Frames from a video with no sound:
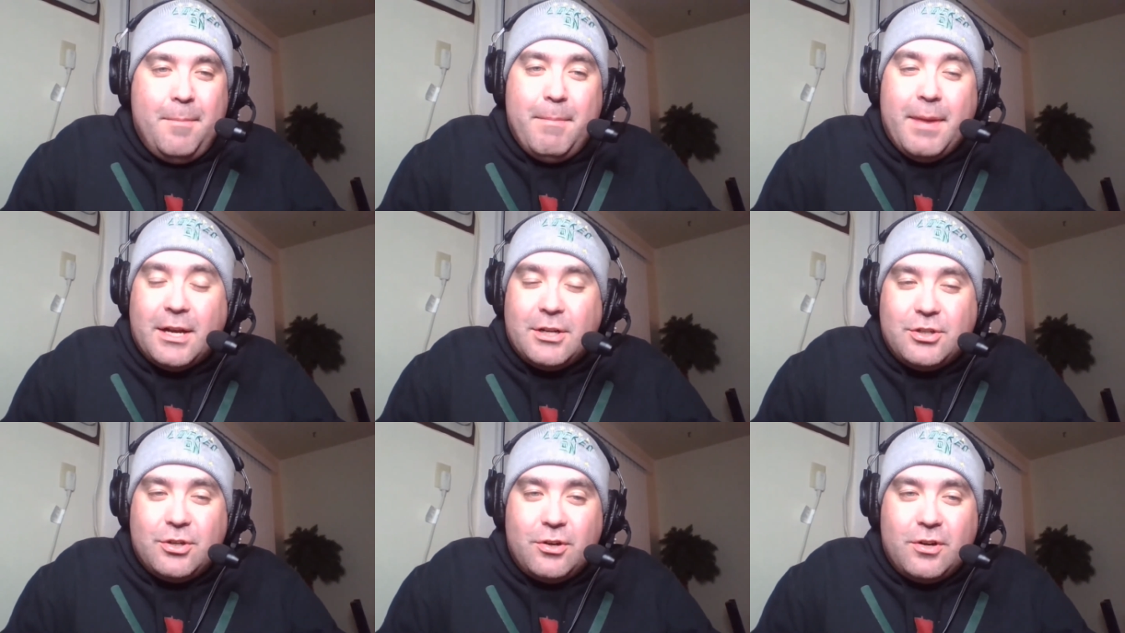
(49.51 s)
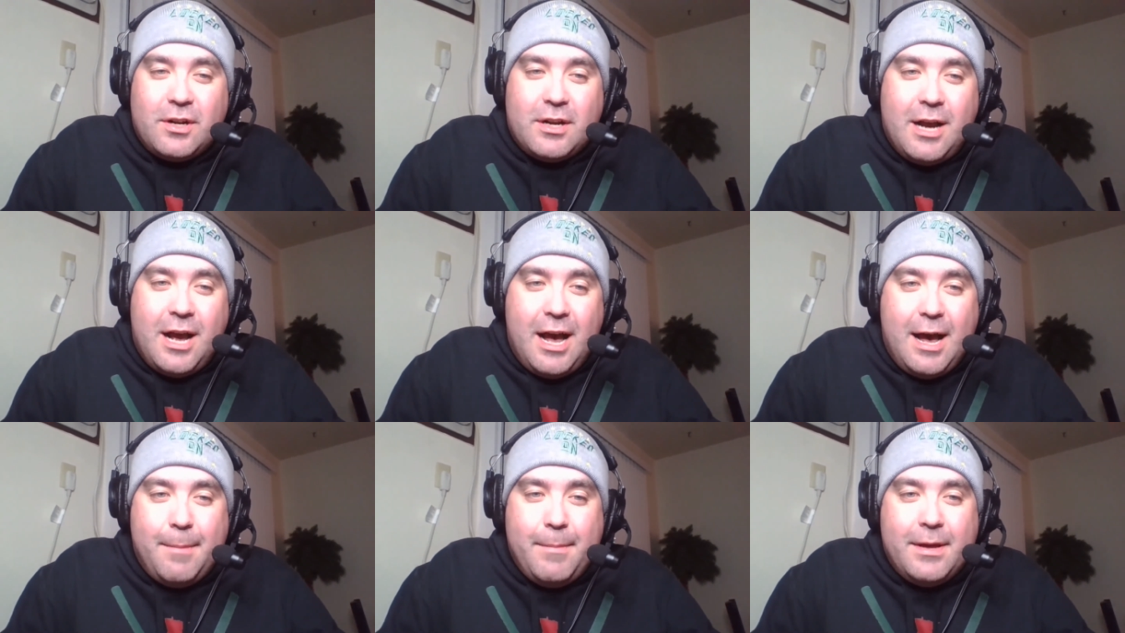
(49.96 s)
make sure to
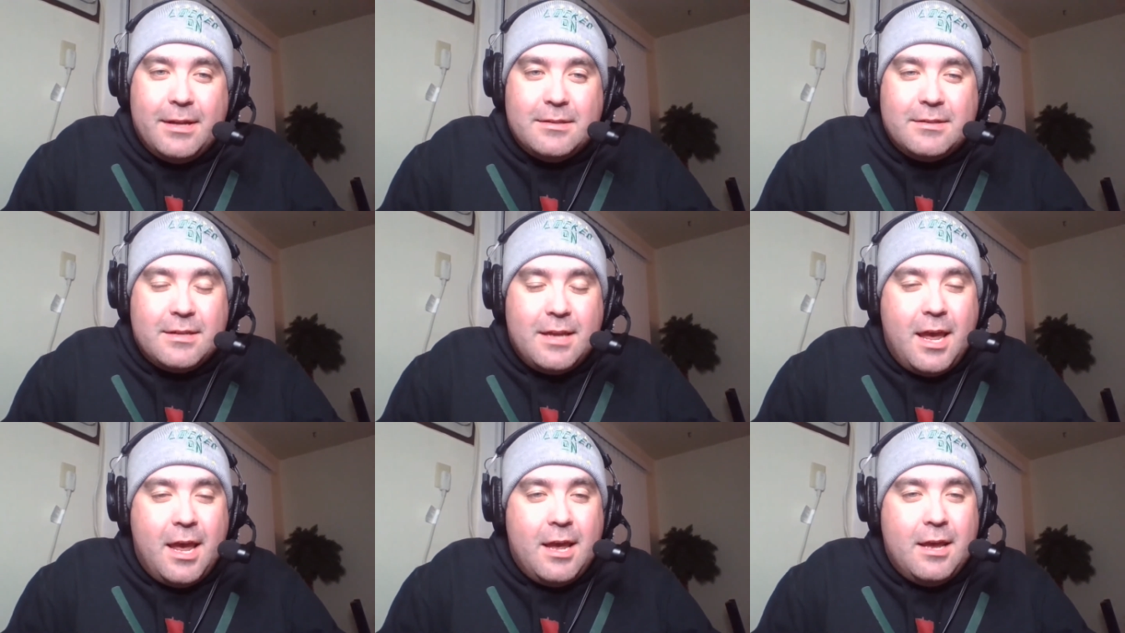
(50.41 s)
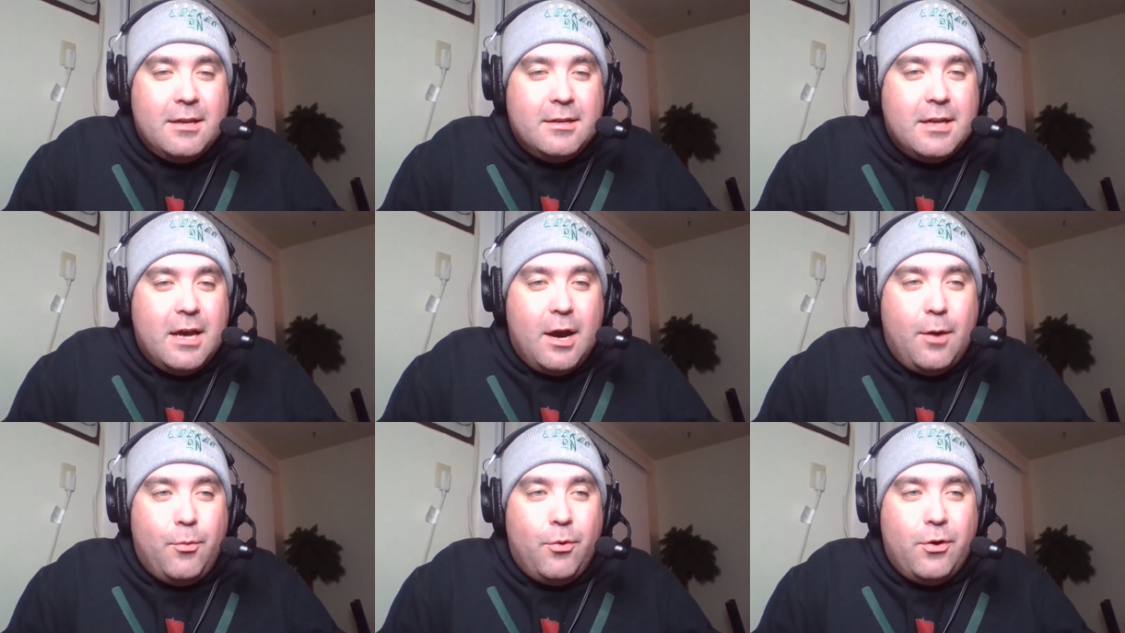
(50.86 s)
comment,
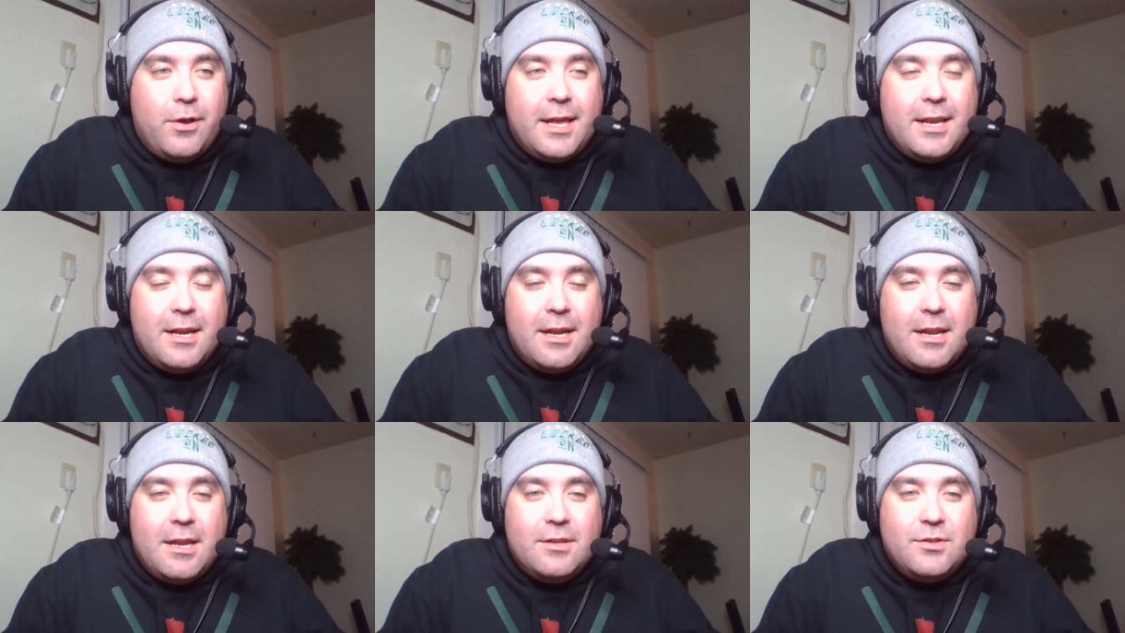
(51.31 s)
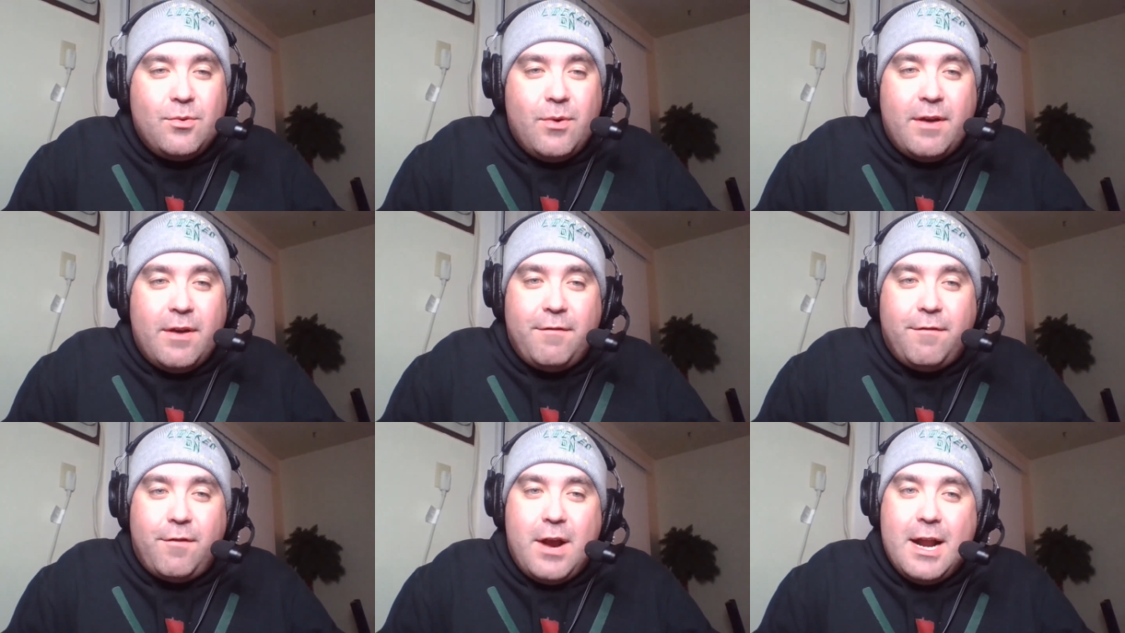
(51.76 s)
and we'll get it
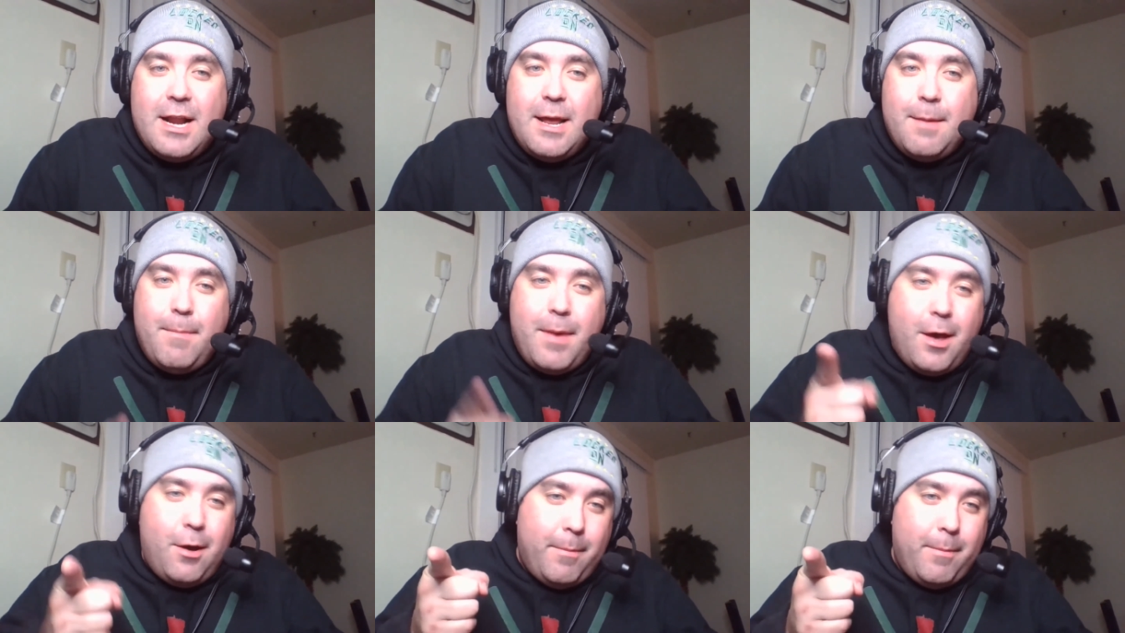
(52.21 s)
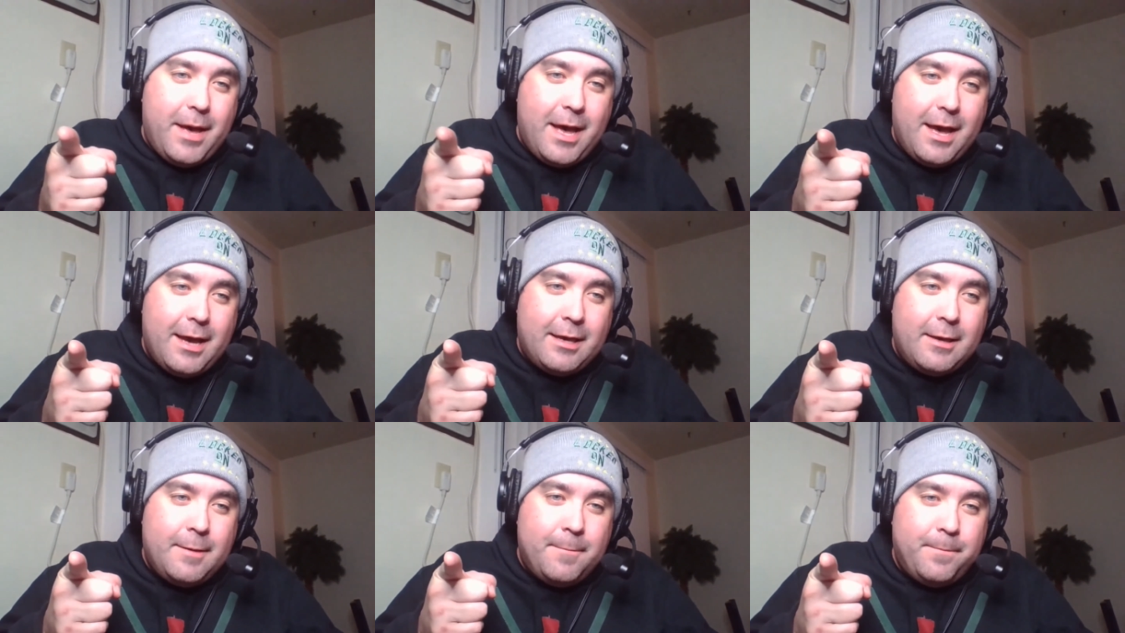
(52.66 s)
into a Friday
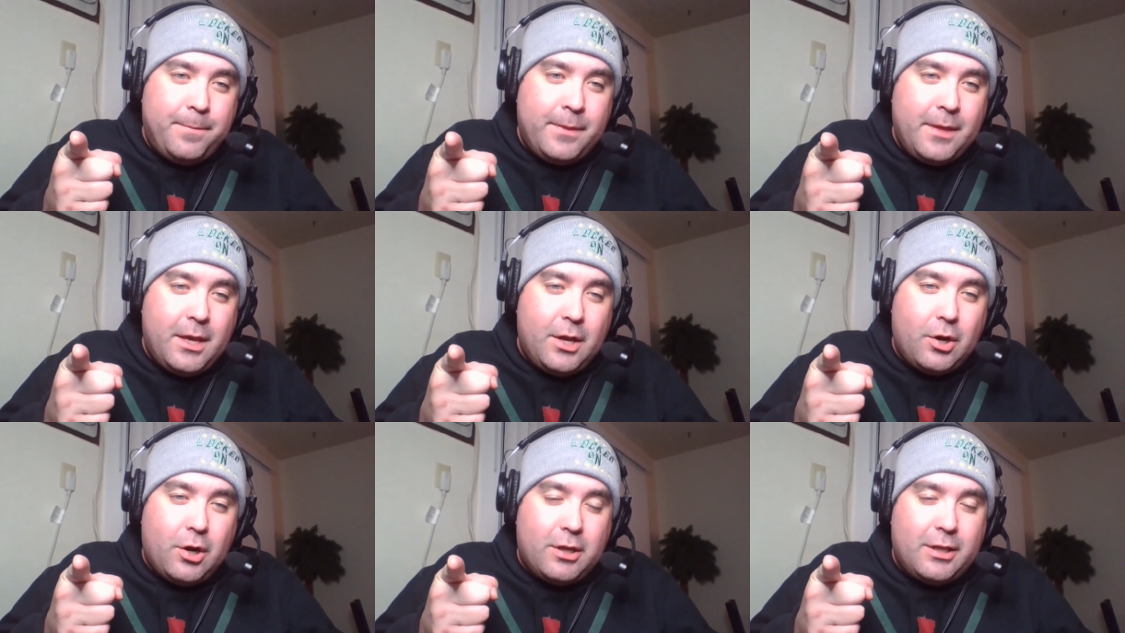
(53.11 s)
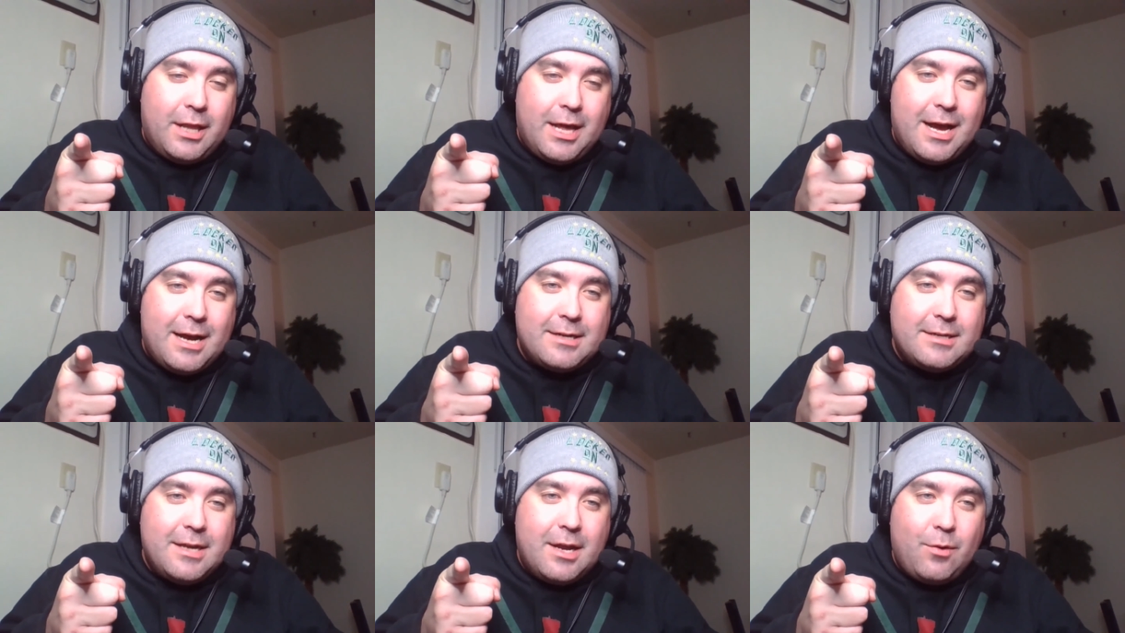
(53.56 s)
mailbag here on
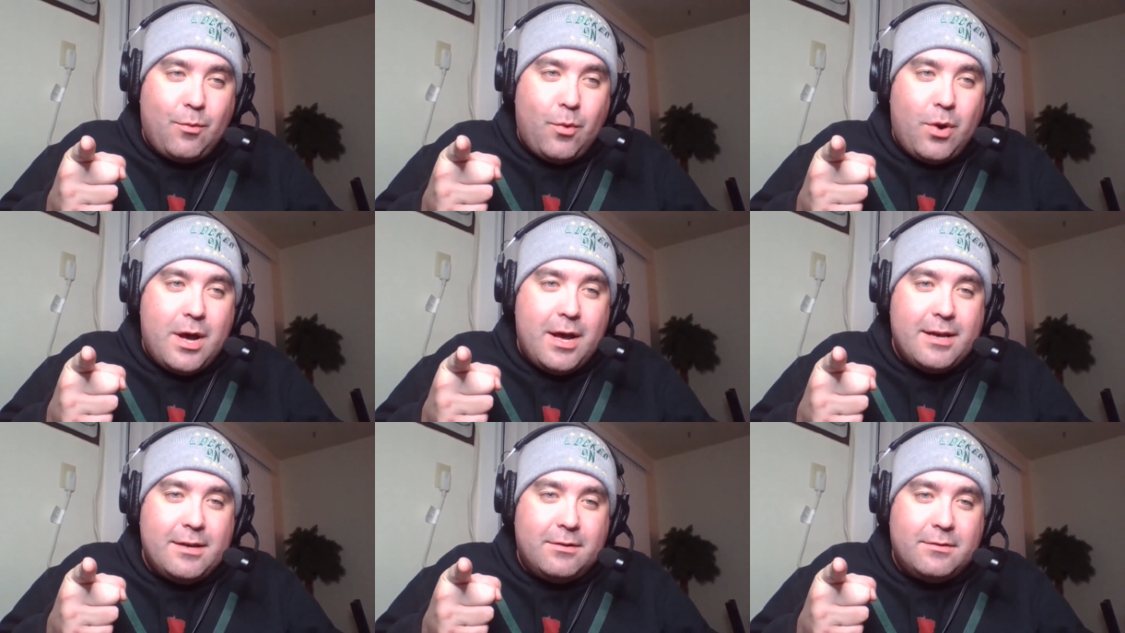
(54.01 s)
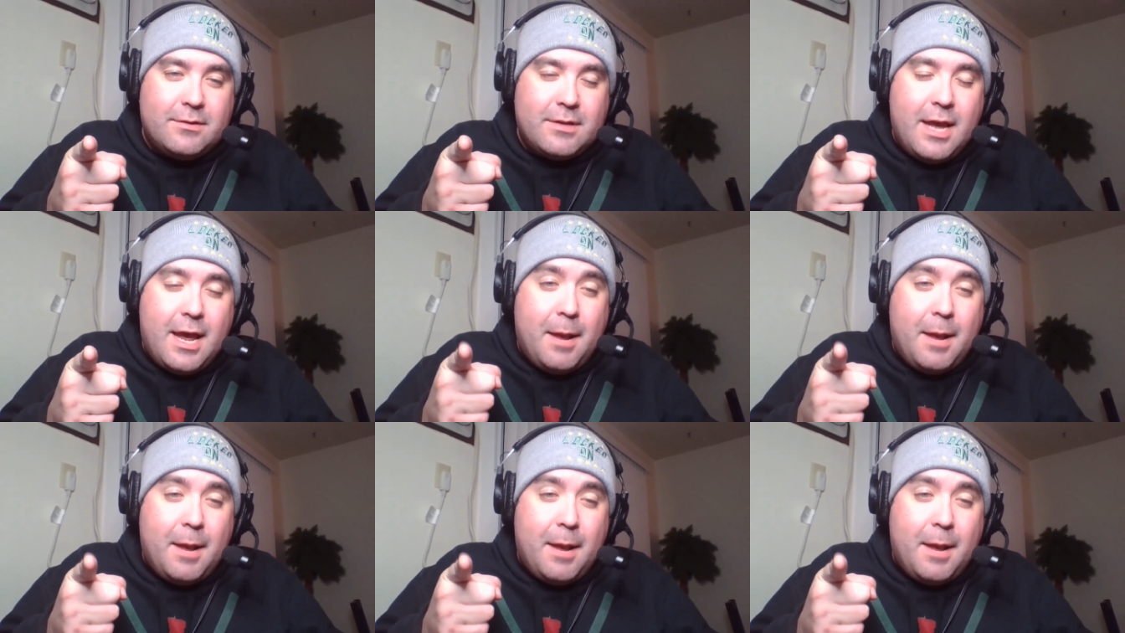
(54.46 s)
Locked On Wild.